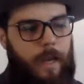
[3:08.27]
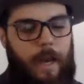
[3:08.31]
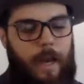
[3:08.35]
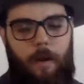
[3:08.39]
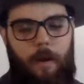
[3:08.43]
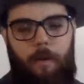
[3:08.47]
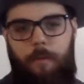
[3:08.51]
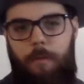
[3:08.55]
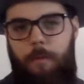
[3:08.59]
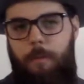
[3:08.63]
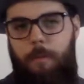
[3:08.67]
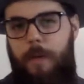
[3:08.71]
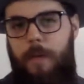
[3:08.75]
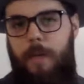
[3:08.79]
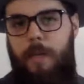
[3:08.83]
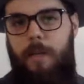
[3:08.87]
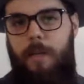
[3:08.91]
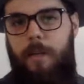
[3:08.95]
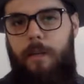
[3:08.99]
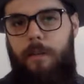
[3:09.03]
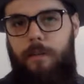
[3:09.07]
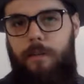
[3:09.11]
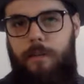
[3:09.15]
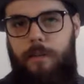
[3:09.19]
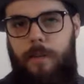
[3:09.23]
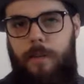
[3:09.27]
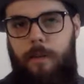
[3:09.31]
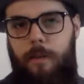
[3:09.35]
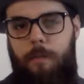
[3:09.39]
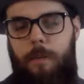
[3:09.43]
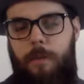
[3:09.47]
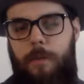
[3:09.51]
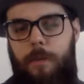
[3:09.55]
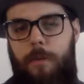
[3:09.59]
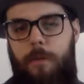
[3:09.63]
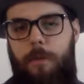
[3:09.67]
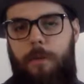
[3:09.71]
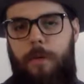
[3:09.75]
however many years that I've
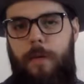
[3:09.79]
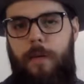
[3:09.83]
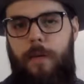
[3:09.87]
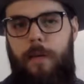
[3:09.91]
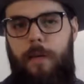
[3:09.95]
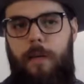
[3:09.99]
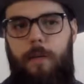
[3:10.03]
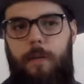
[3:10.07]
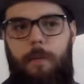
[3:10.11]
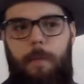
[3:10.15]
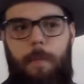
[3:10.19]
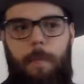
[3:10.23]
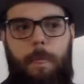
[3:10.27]
been doing it,